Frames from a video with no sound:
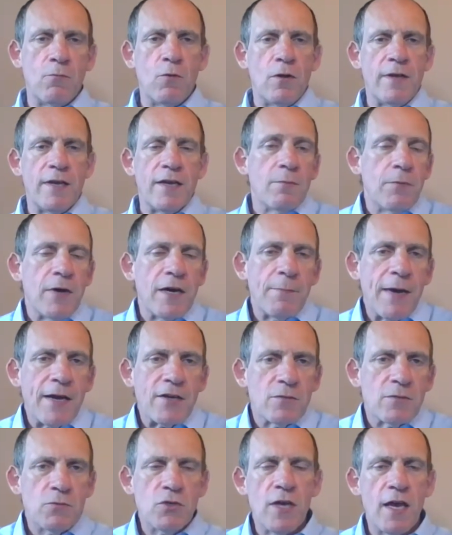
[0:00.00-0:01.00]
well, it can buy
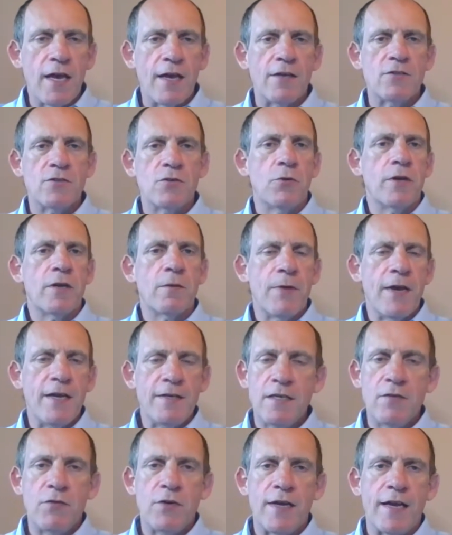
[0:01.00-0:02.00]
back some shares, or it can pay
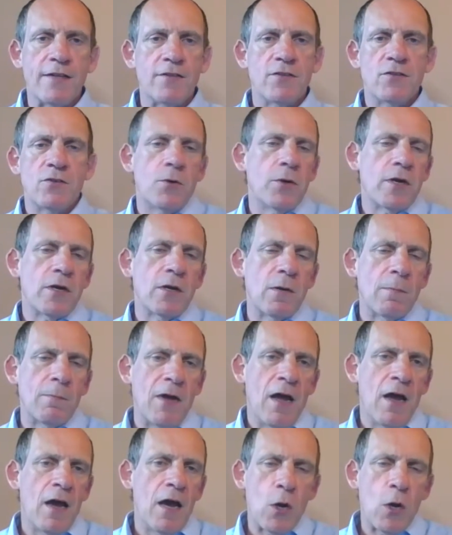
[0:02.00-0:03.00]
dividends, or it can
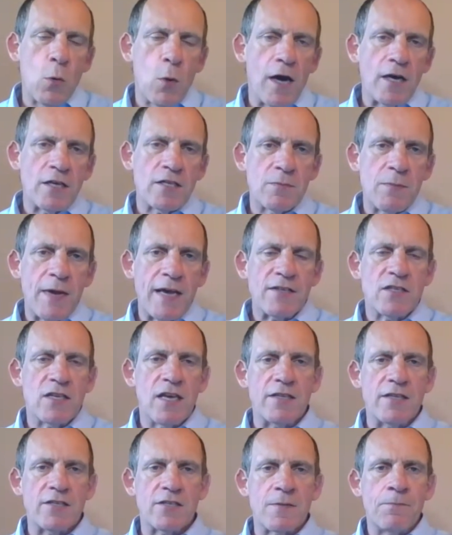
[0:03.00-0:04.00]
acquire some
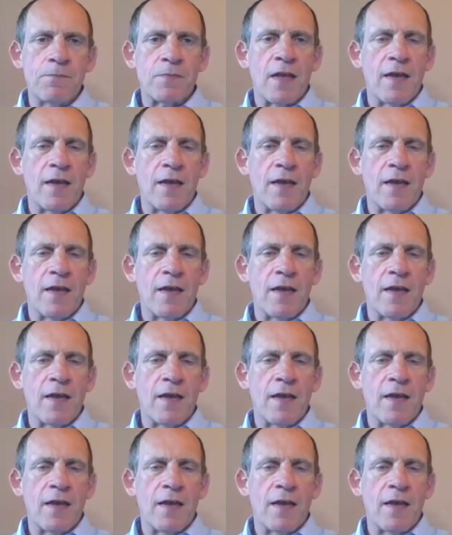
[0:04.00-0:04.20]
assets,